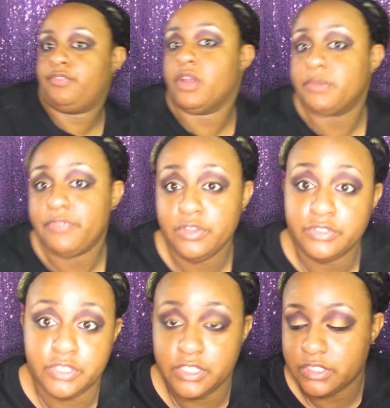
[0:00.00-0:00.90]
you watch my videos, you
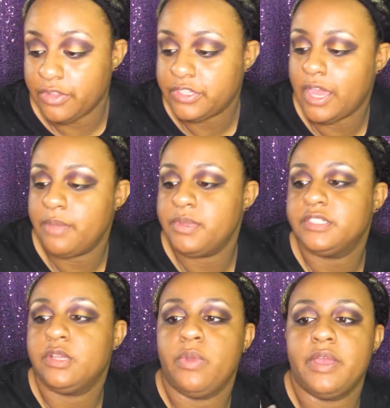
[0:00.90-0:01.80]
see this all the time. It is
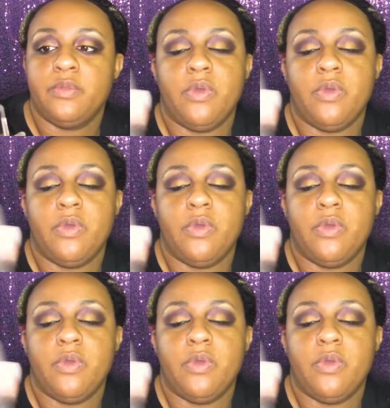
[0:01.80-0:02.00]
the Wet n